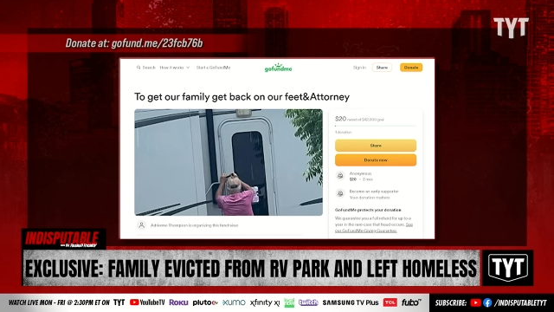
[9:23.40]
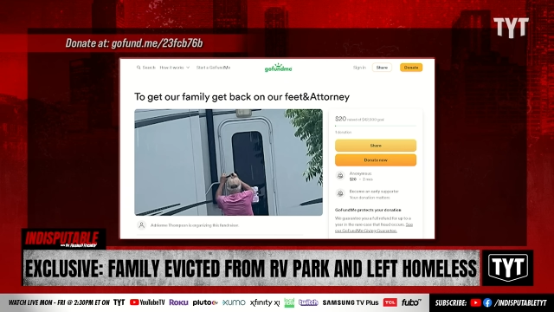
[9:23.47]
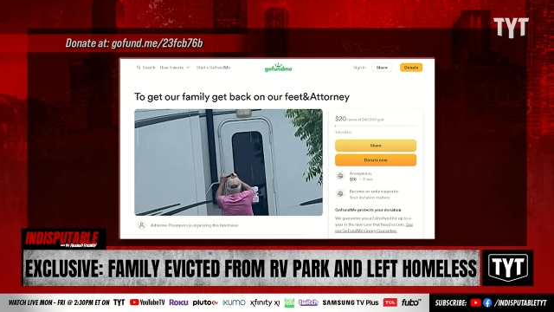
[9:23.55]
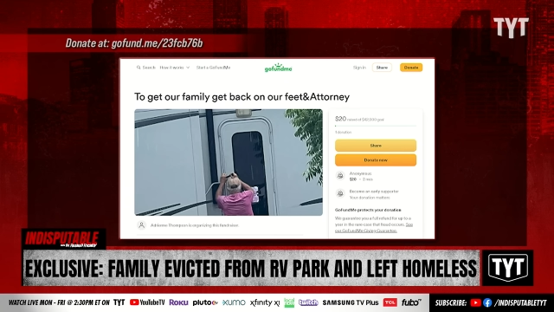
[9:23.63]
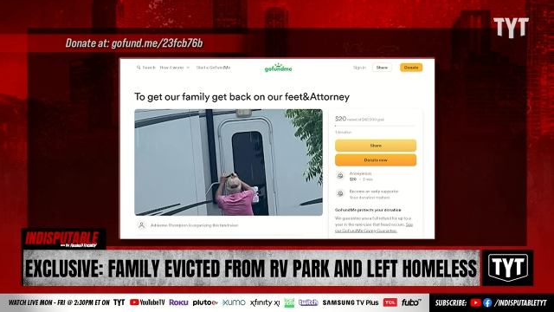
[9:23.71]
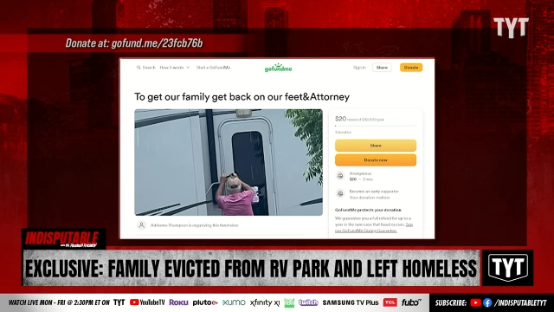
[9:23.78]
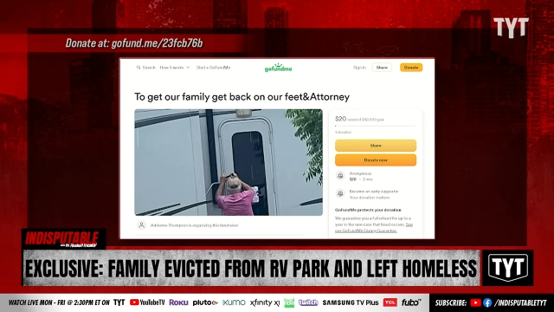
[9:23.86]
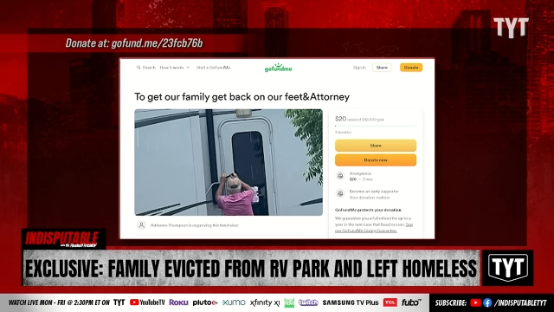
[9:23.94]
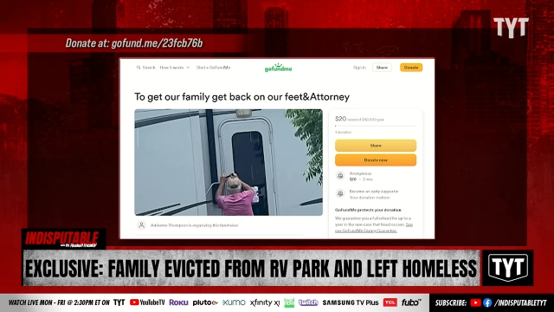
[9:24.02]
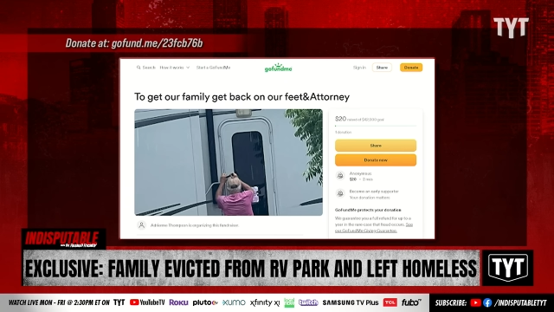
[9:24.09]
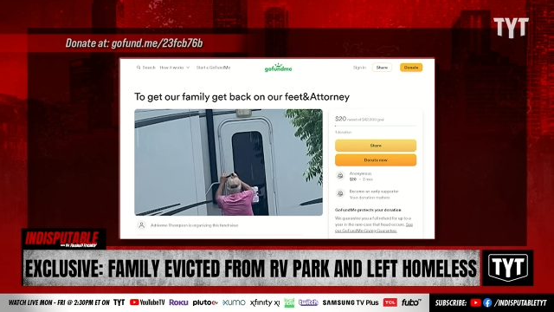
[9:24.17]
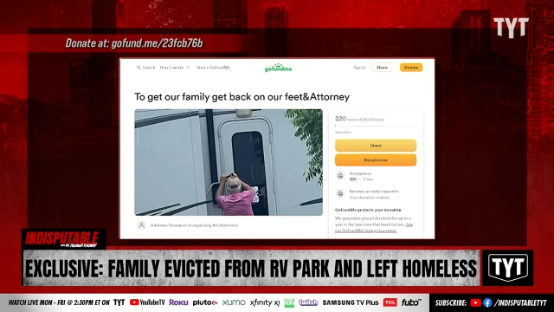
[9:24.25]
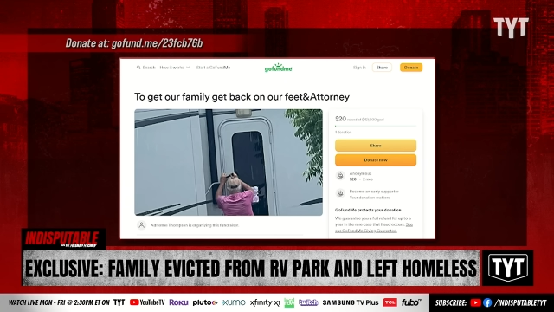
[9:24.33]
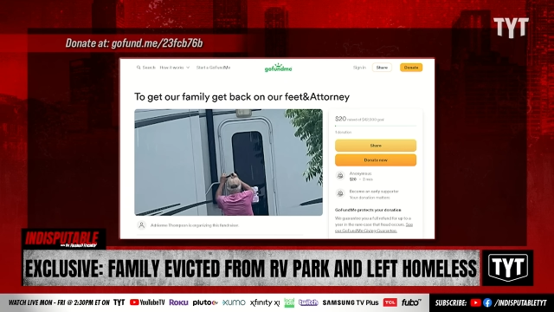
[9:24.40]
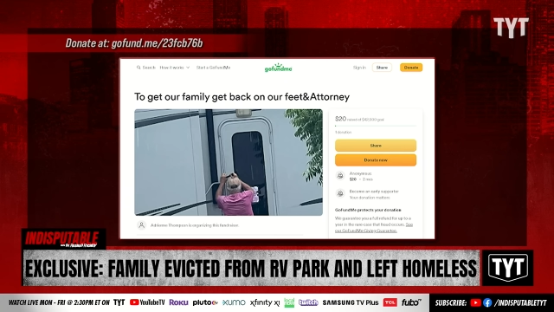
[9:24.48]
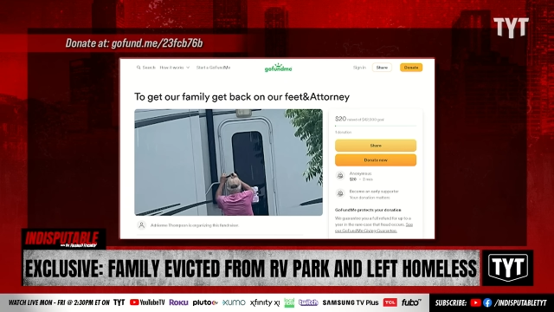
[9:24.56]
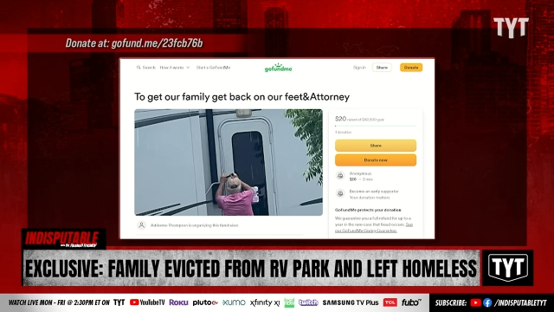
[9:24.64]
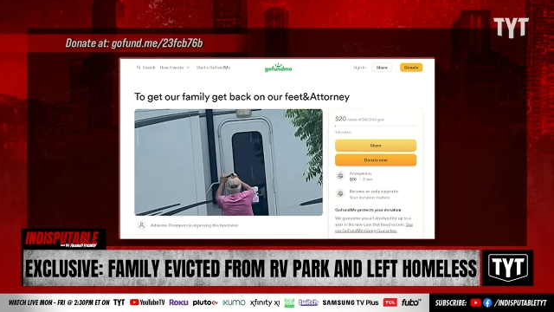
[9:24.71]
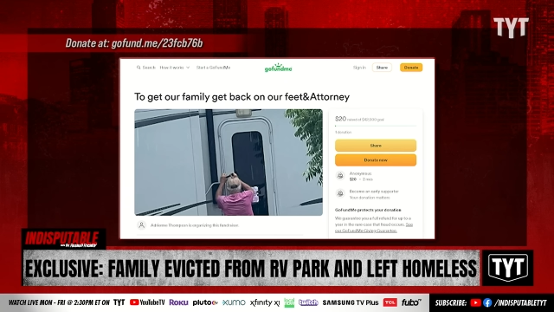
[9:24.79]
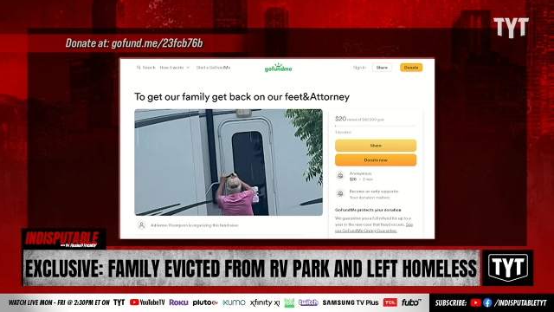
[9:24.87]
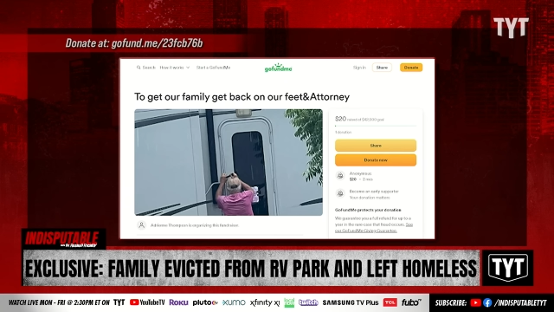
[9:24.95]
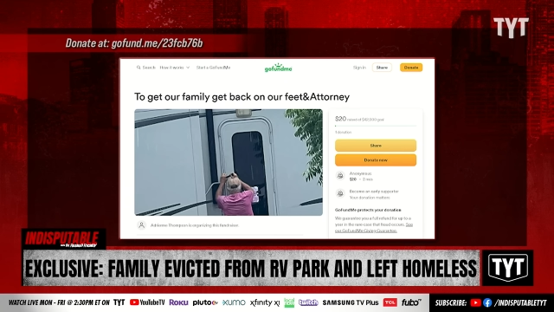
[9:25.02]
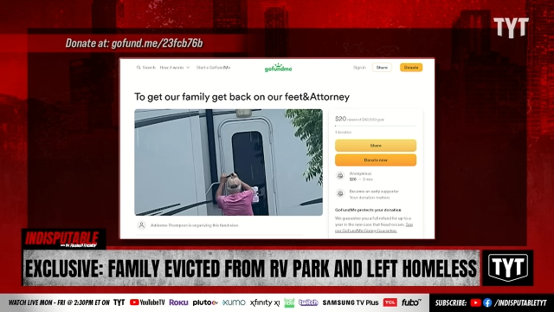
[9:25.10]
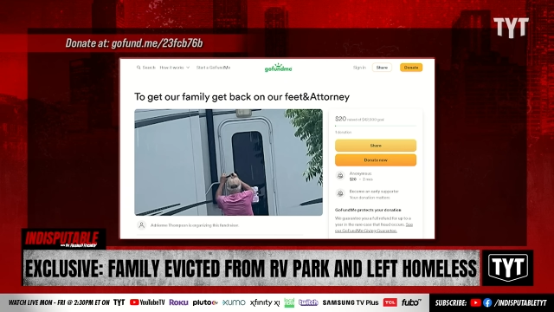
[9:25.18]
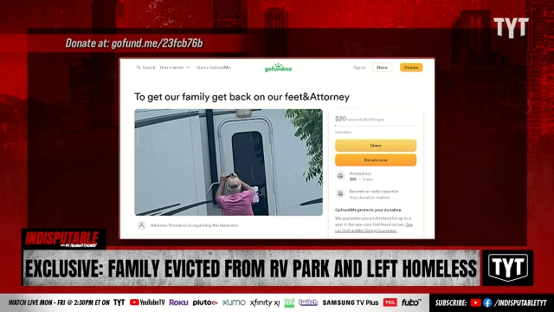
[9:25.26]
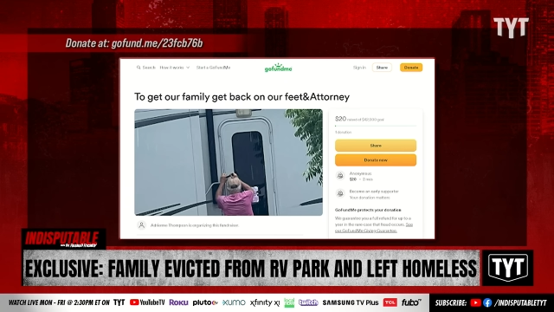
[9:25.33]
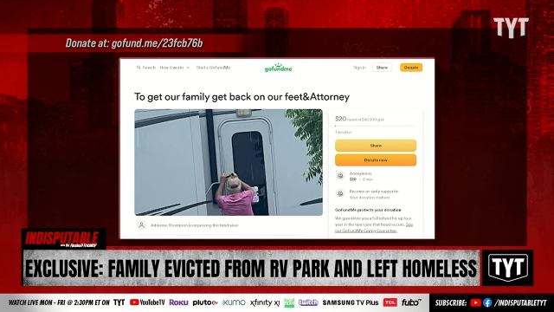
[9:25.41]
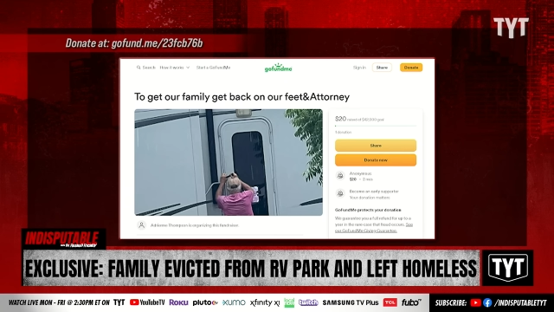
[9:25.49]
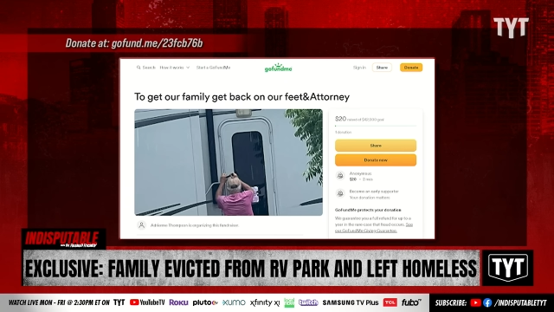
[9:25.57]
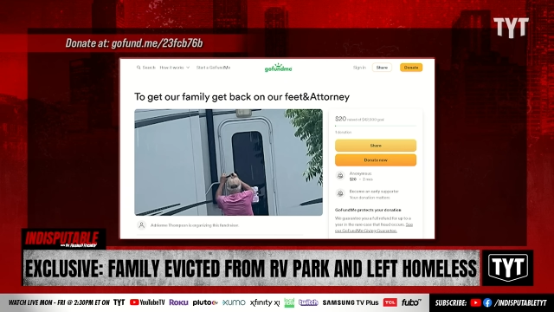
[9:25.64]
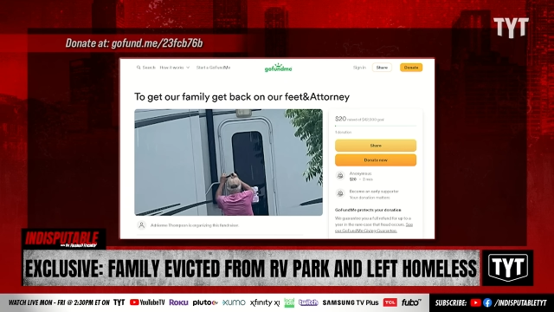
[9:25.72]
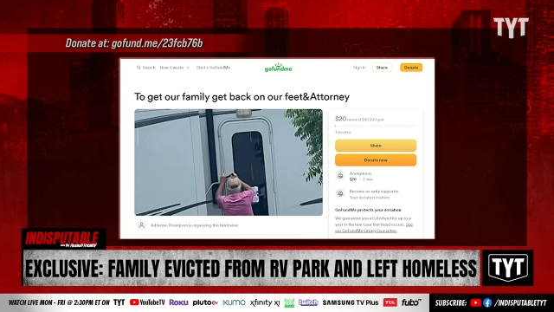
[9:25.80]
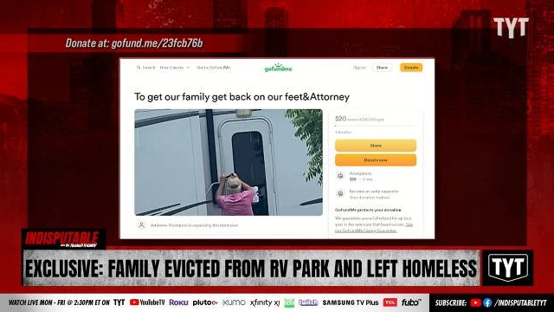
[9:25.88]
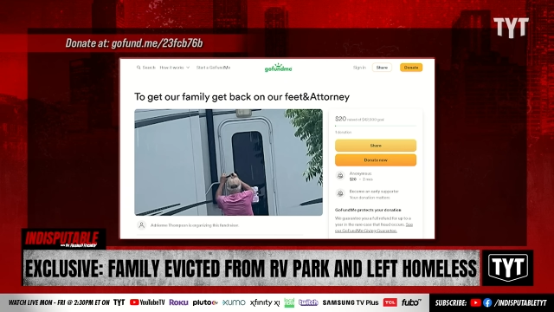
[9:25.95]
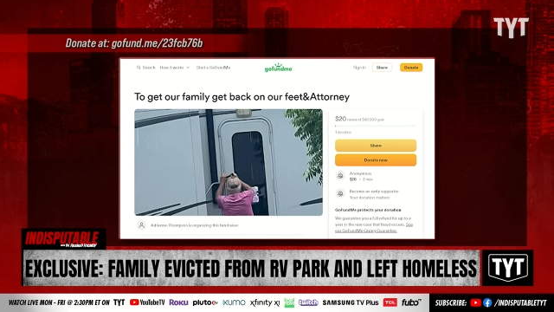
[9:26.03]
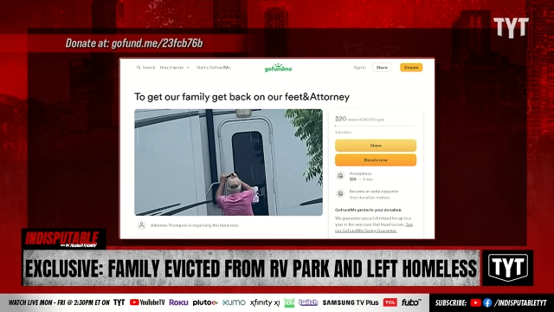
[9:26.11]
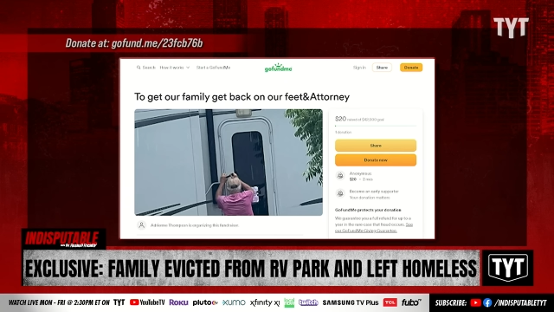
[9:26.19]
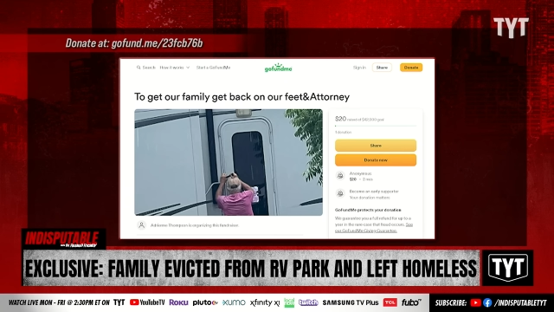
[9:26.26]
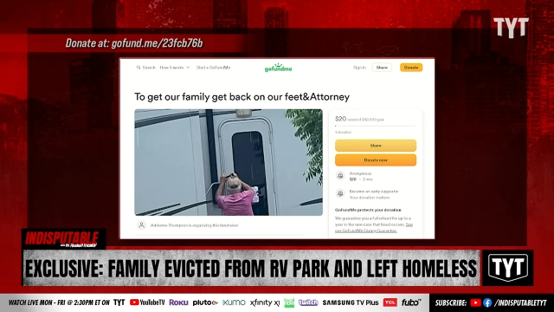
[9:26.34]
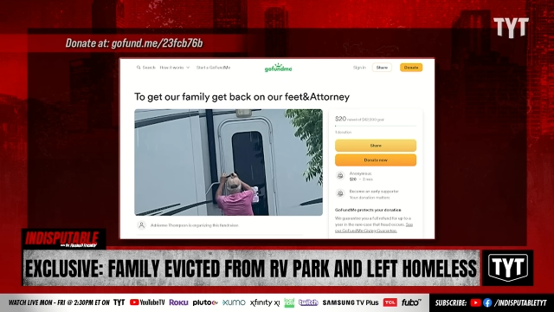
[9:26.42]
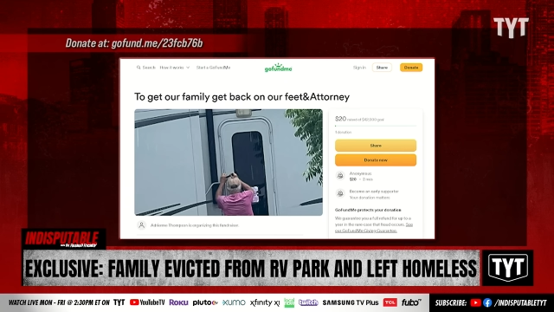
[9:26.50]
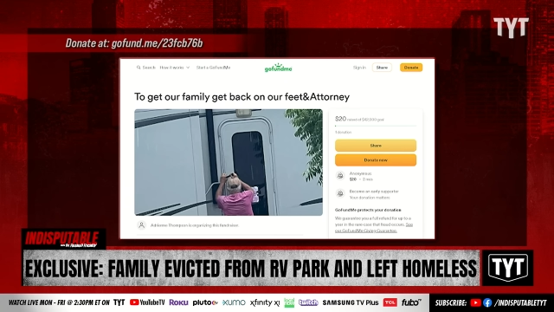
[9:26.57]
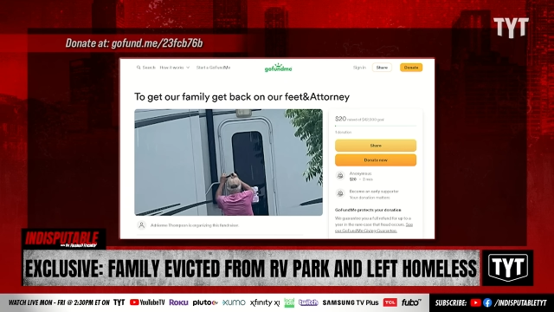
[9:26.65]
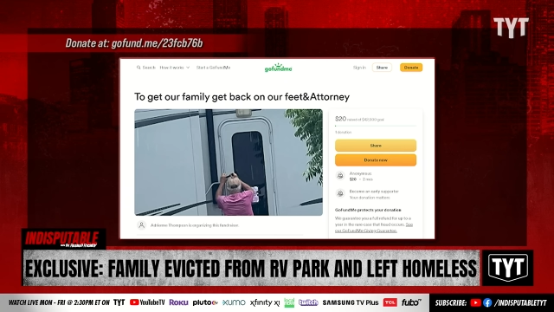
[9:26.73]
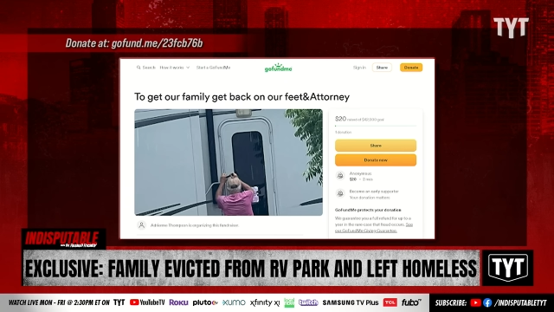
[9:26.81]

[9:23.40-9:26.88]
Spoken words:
No face is visible, so there are no lips to read.